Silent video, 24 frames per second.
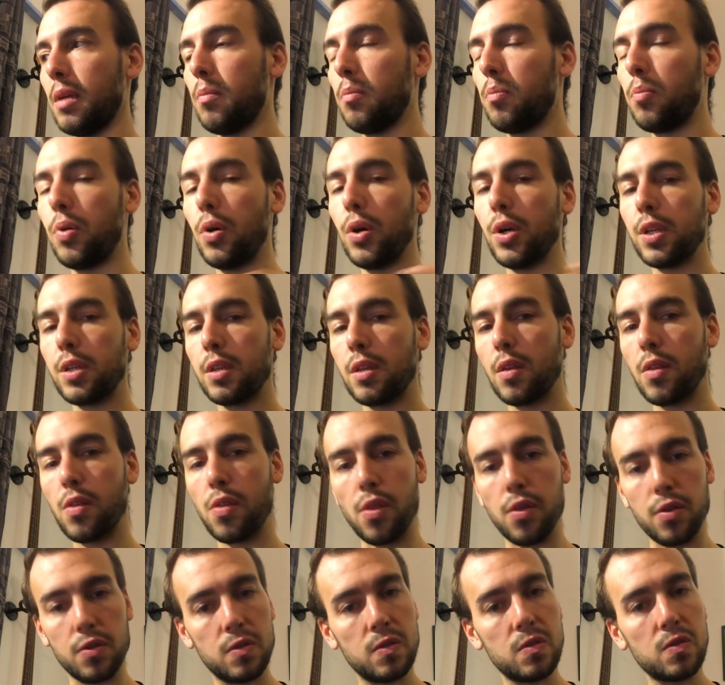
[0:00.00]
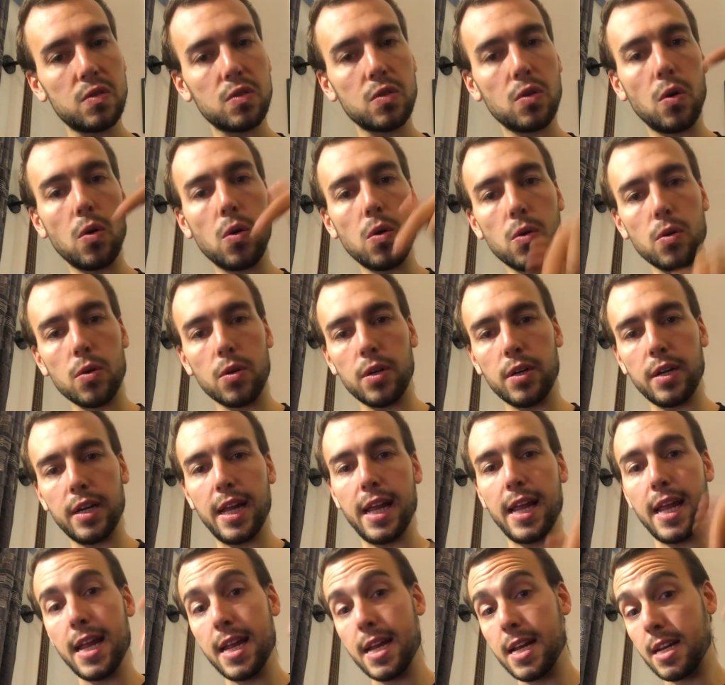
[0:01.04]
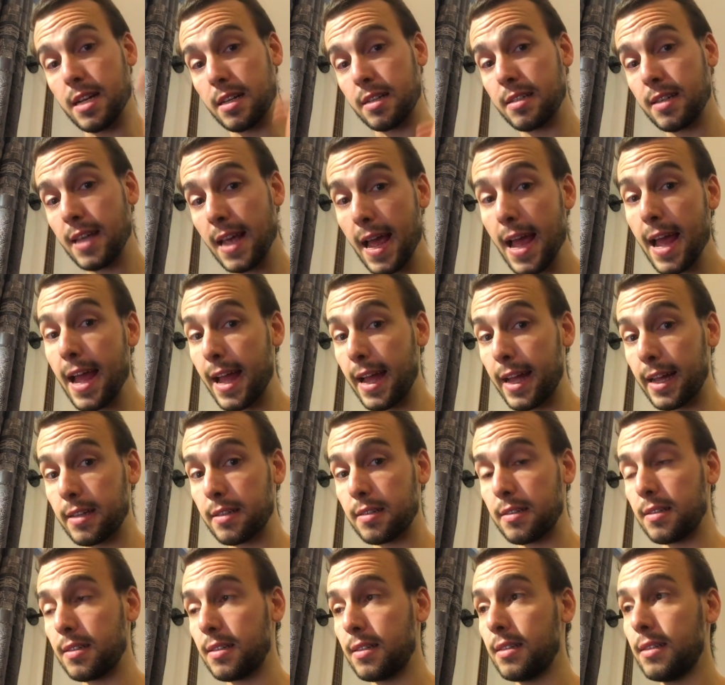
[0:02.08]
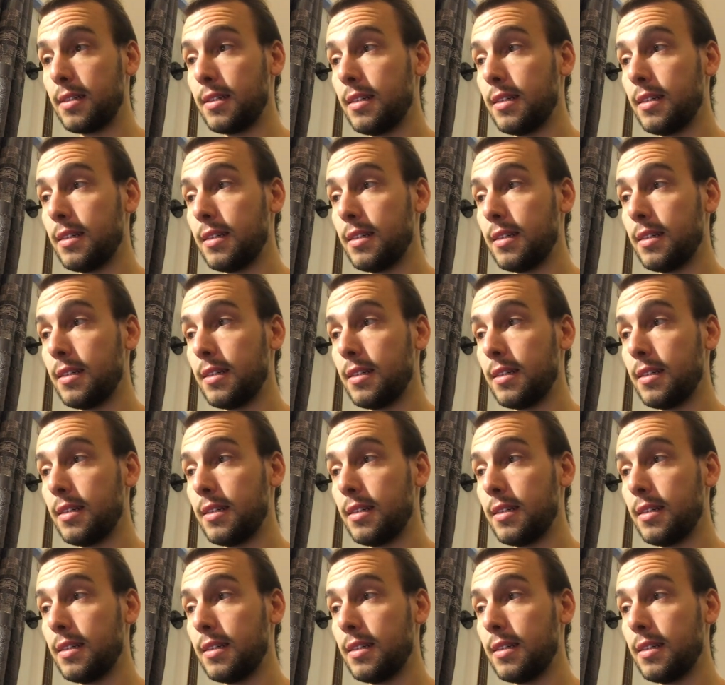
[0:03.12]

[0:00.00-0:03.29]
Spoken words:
put the score in a text